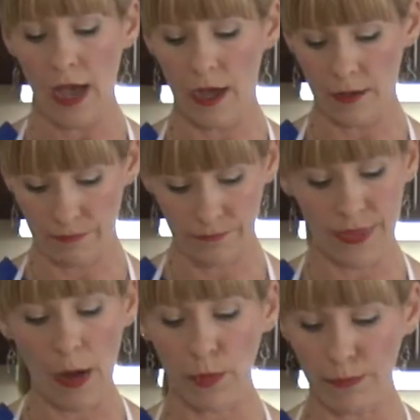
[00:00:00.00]

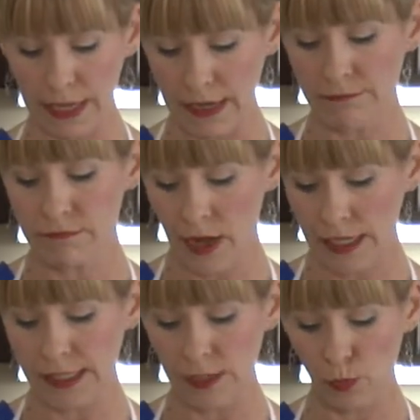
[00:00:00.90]
That would be
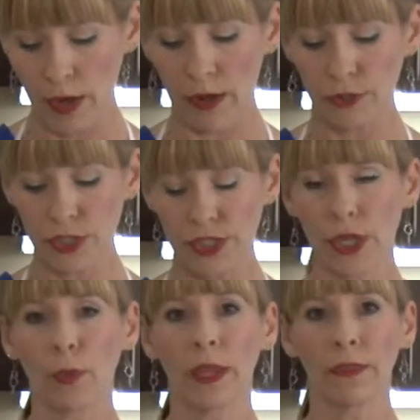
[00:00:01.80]
nice as well, just
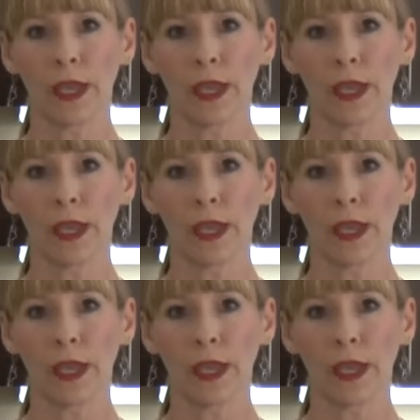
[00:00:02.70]
knowing